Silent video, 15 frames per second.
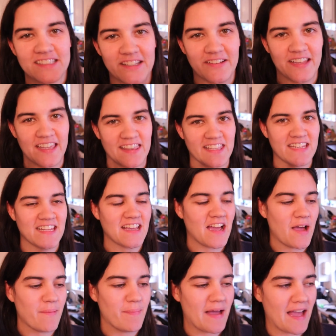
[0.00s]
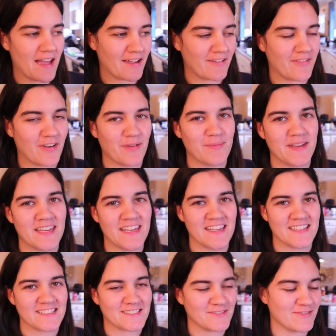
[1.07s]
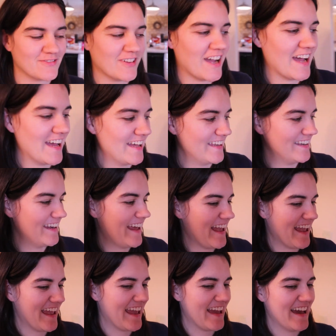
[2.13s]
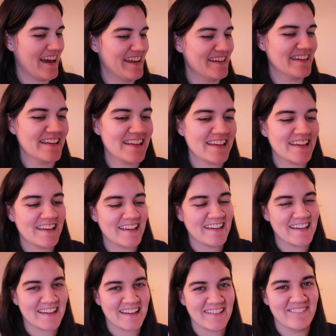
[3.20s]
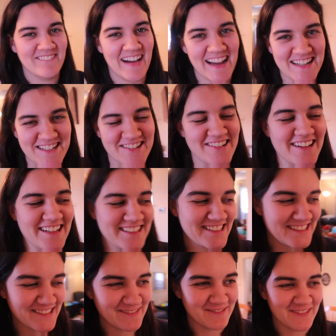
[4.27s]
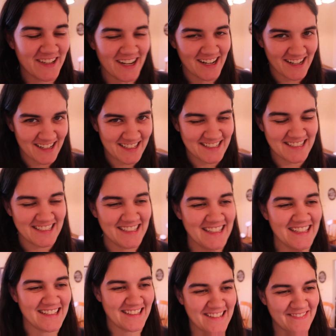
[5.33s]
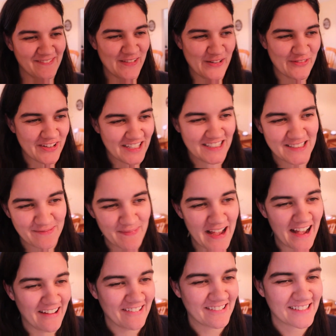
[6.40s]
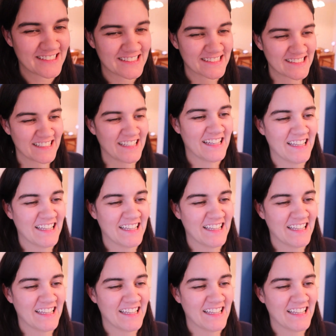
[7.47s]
So Anthony got back from his run and my tricks worked. He couldn't move his mouse.